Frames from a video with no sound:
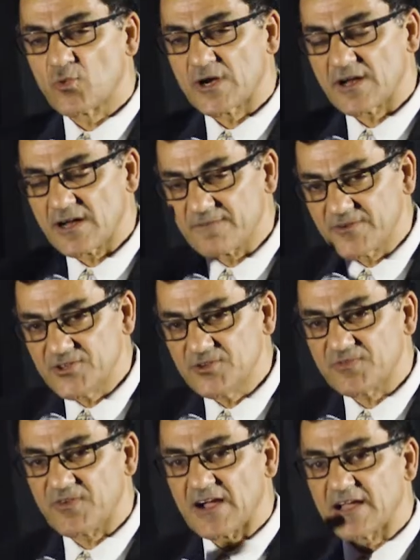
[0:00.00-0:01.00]
wherever
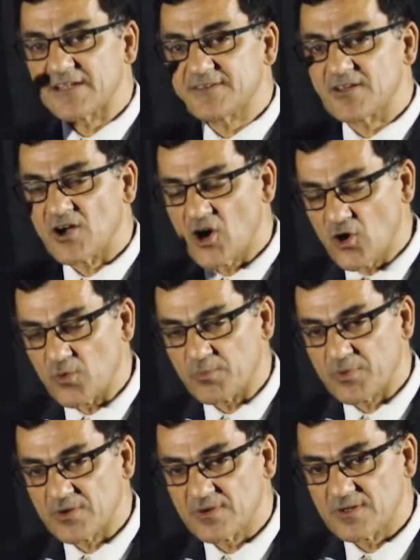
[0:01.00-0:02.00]
you find
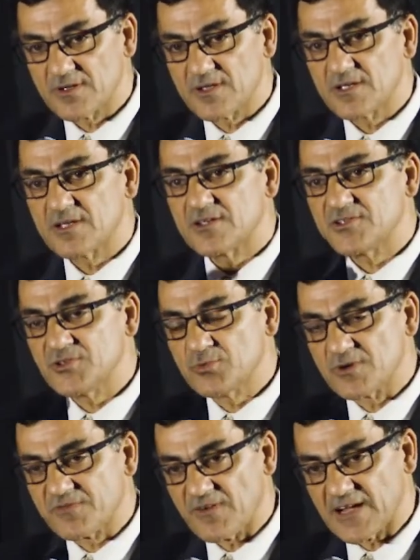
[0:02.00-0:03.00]
hope, you
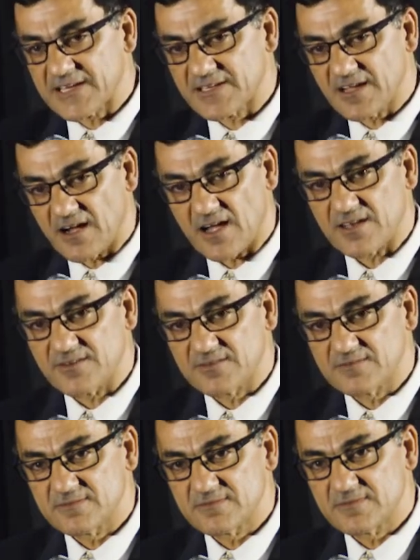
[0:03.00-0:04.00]
will find God.
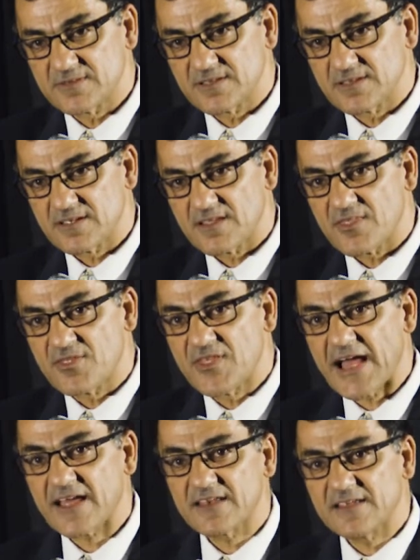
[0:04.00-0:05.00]

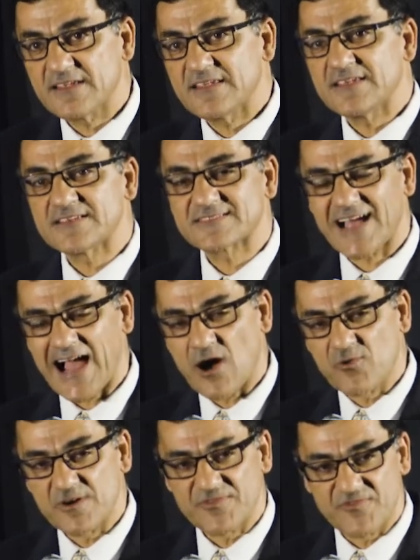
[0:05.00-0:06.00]
That is
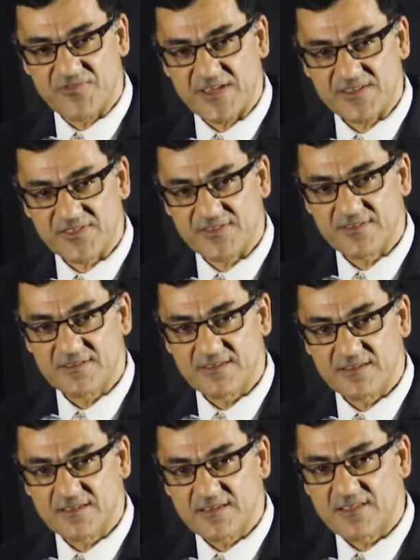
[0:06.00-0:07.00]
our faith.
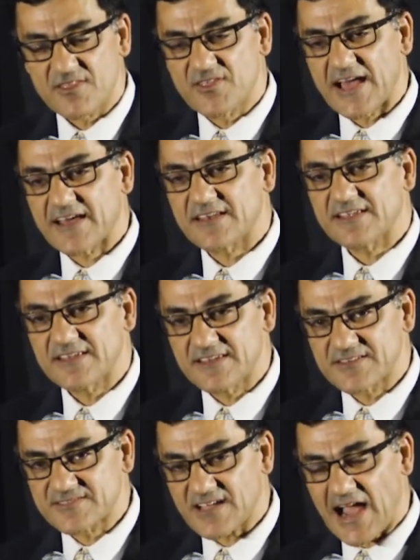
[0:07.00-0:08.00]
That
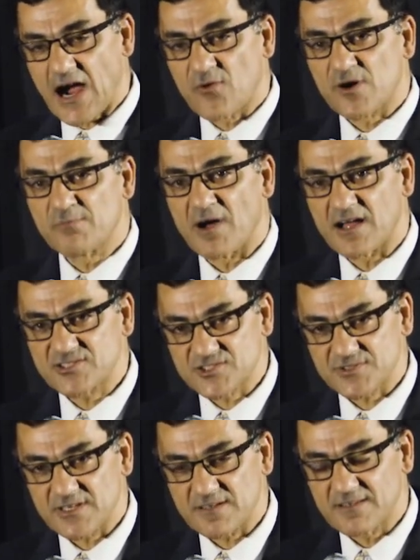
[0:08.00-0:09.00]
is our
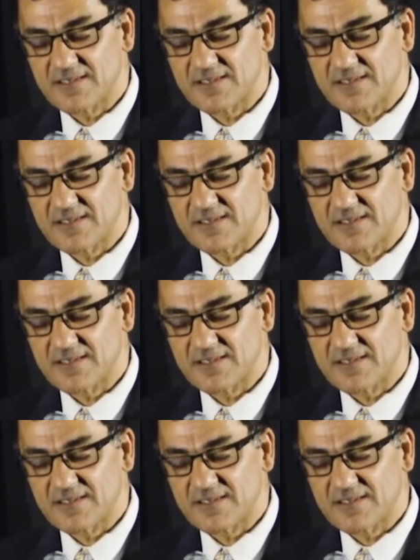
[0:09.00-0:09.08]
mantra.